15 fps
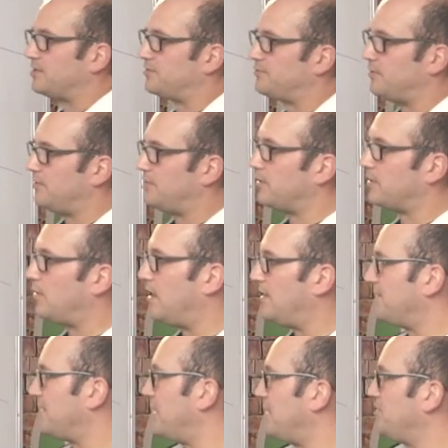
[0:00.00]
will do a
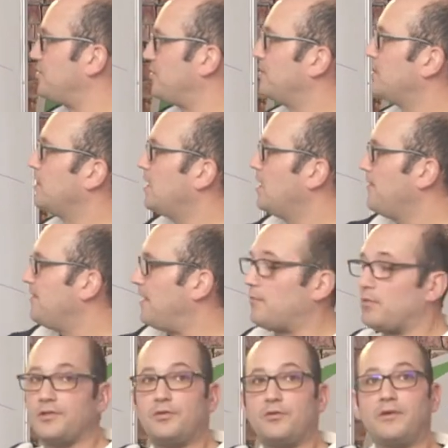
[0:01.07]
qualification. Then
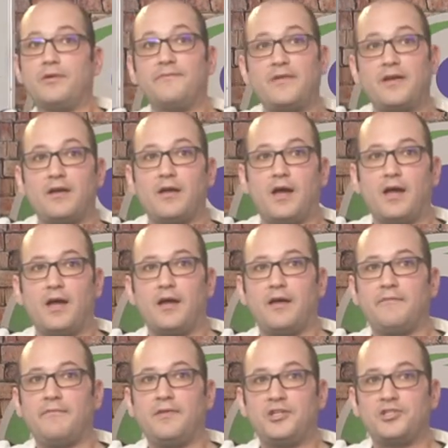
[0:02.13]
we'll do an uh,
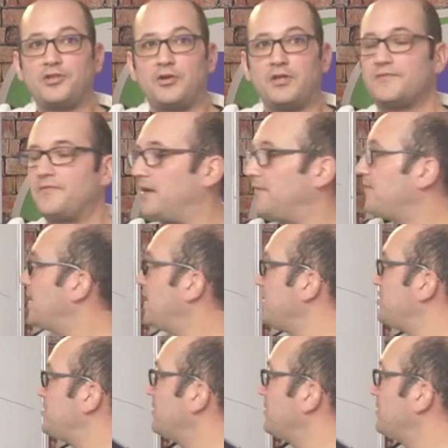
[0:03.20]
insurance verification.